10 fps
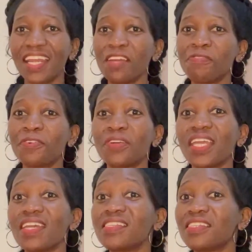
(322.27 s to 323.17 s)
The food
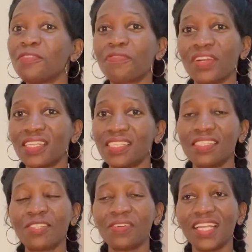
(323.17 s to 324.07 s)
here is different.
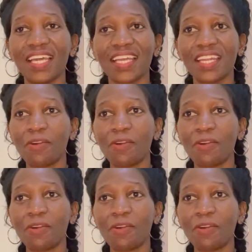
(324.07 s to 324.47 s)
It's not like